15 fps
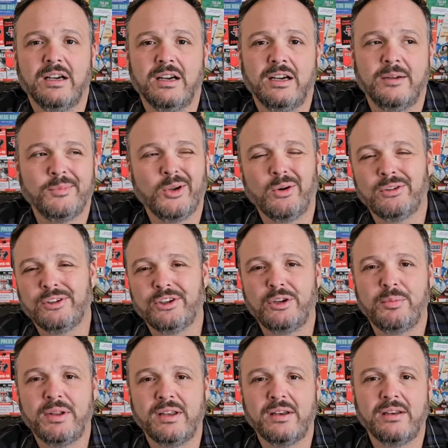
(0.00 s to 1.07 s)
Go a
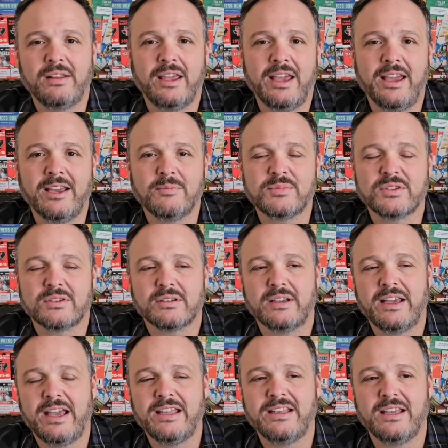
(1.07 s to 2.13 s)
little bit into the
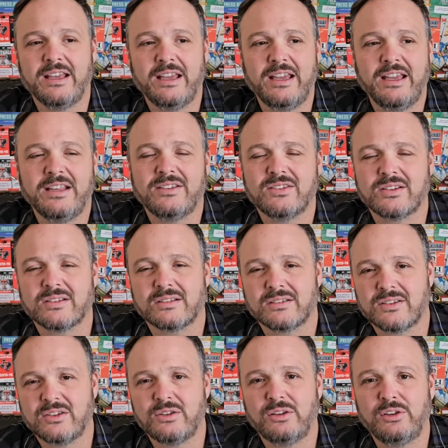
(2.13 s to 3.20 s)
games. It's
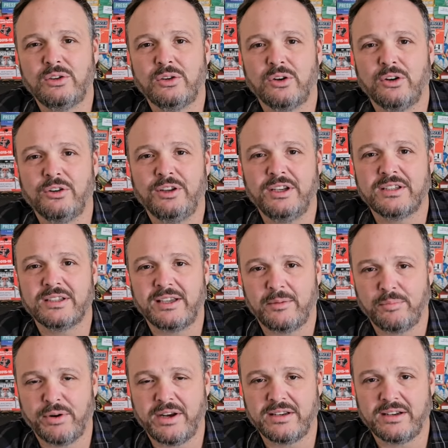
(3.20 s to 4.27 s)
still a little early
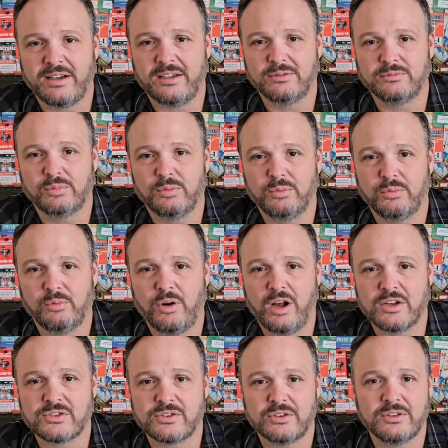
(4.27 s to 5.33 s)
to break down
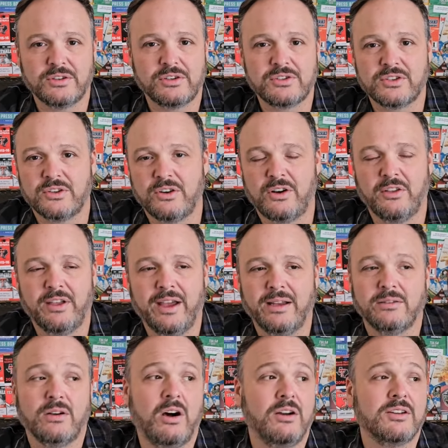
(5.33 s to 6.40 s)
rosters and all
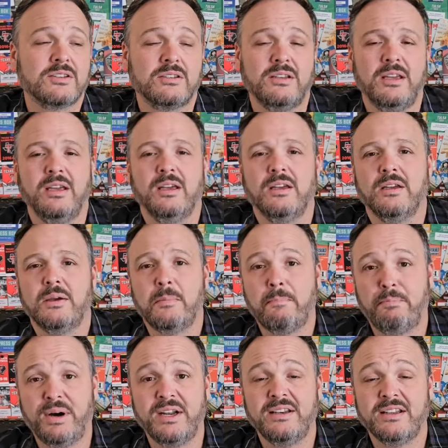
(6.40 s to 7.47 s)
that. And honestly,
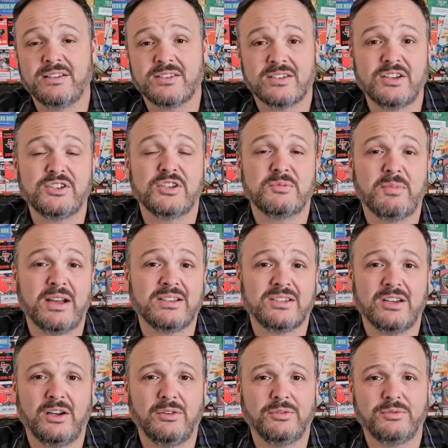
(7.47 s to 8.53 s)
pundits such as
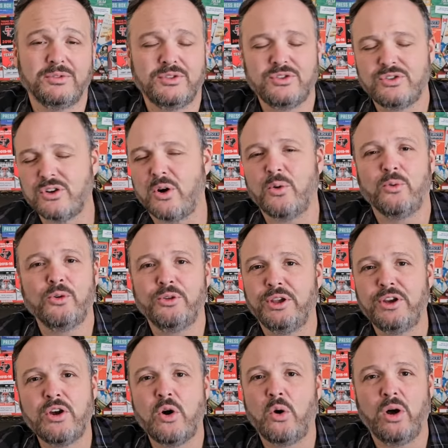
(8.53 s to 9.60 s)
myself don't
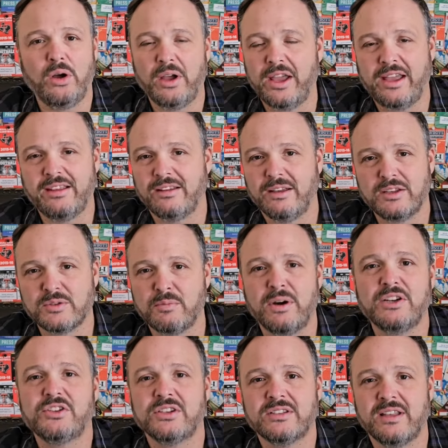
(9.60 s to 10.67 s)
really know as
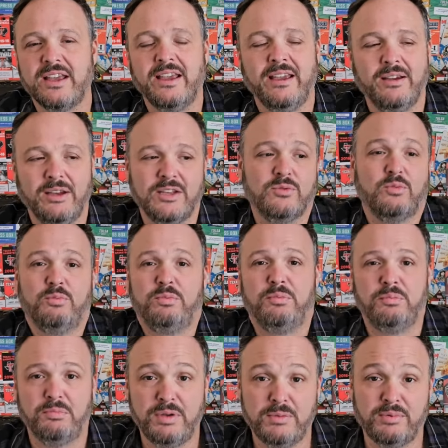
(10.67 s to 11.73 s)
much as
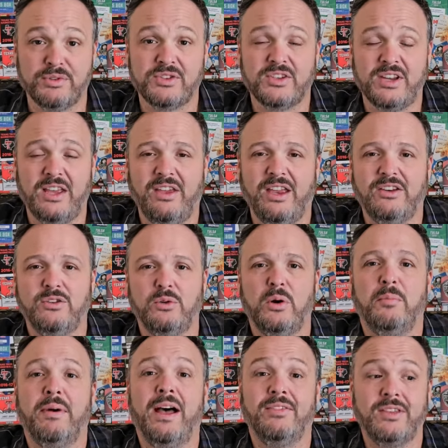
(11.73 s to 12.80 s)
people say they
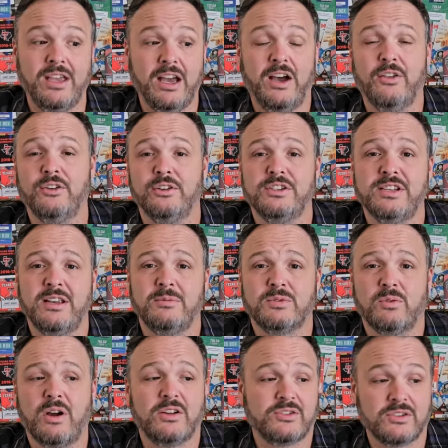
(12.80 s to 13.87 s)
do about the other
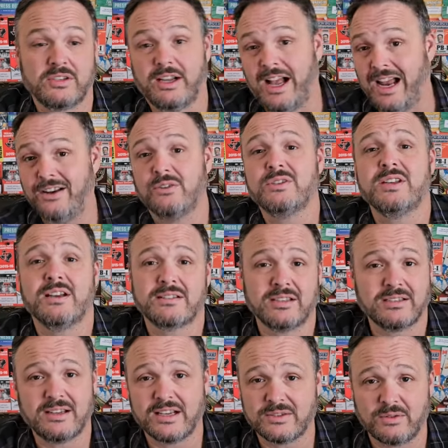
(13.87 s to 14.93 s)
teams' rosters. Like, I know
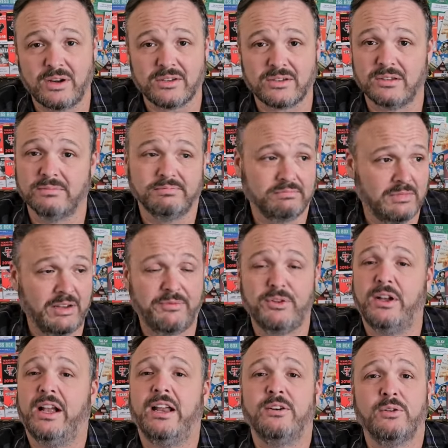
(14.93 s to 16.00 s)
Texas Tech's roster. I
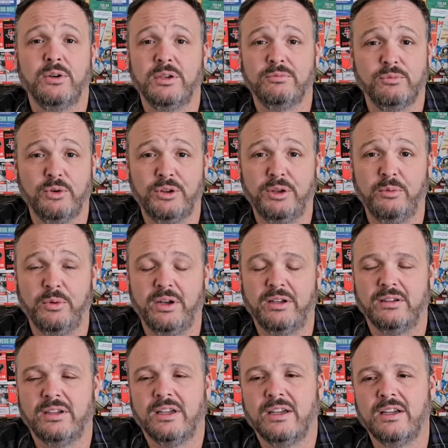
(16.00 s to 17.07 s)
feel like I know it really
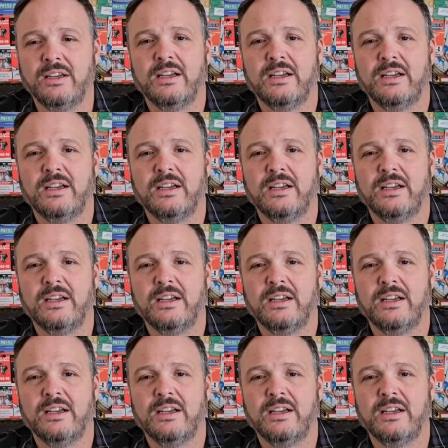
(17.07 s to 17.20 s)
well.